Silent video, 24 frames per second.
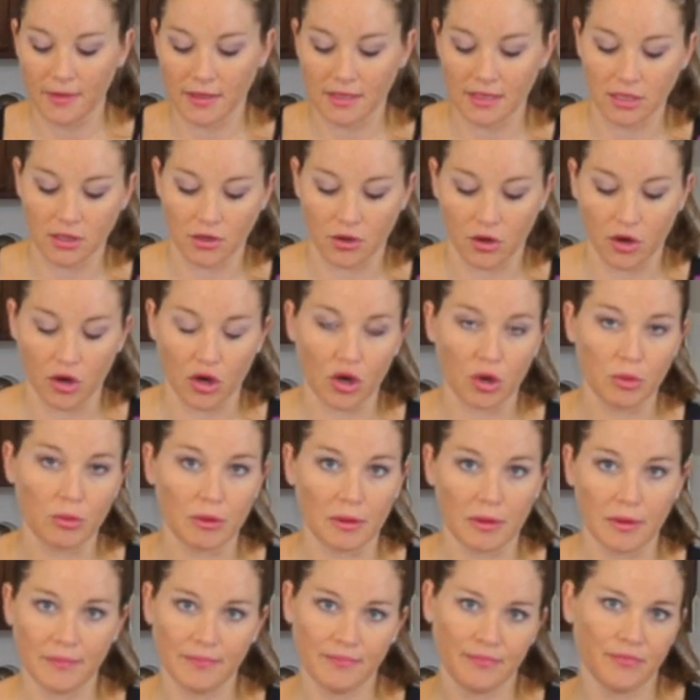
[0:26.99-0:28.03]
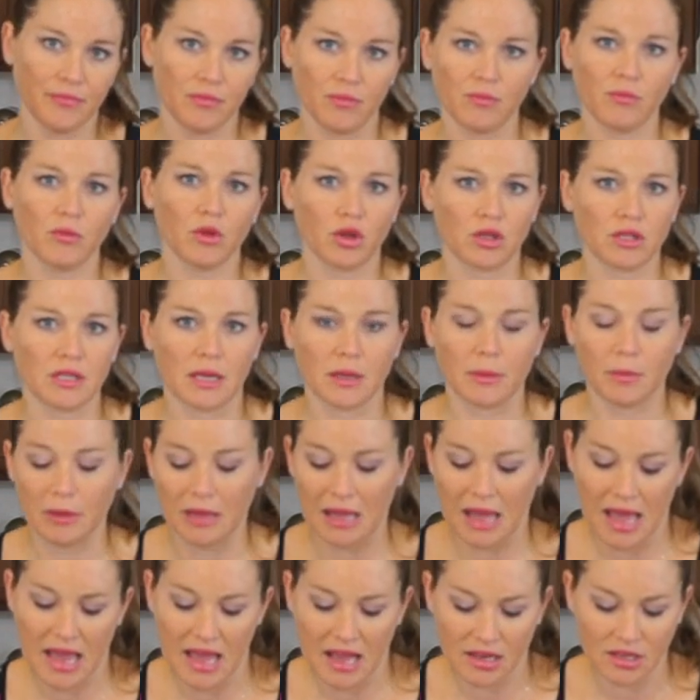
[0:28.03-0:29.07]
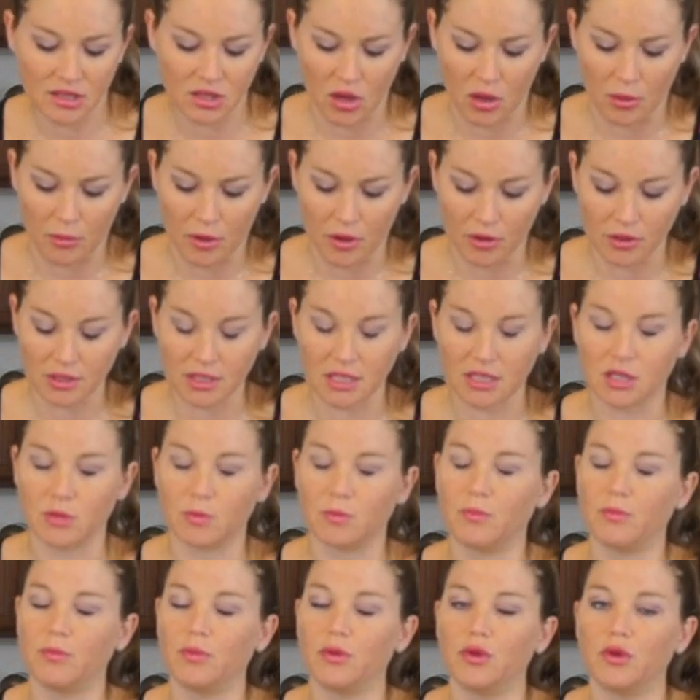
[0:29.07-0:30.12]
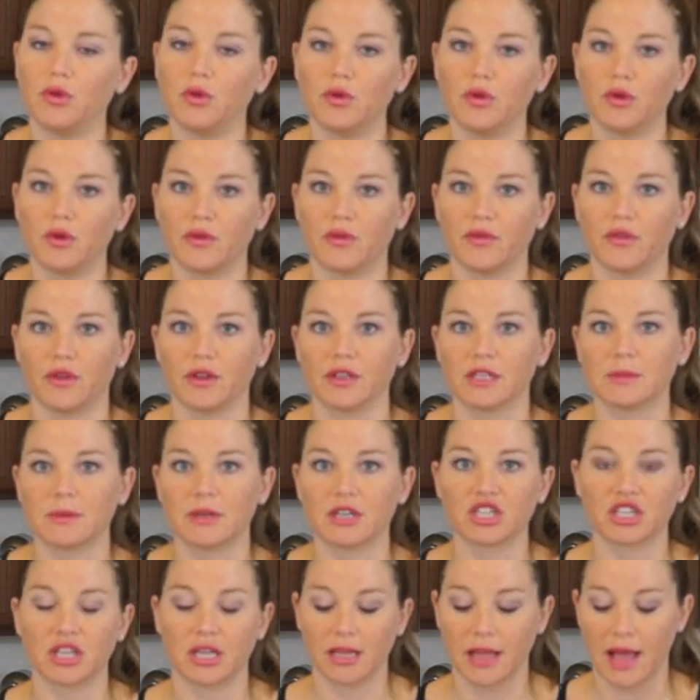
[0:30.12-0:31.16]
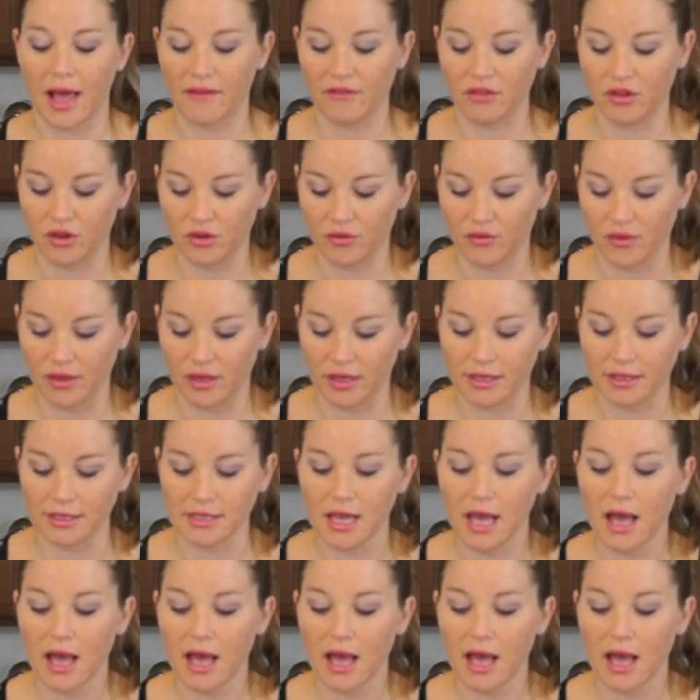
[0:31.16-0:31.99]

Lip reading: It's an herb. Looks like a plant almost. It's beautiful, especially lavender fields.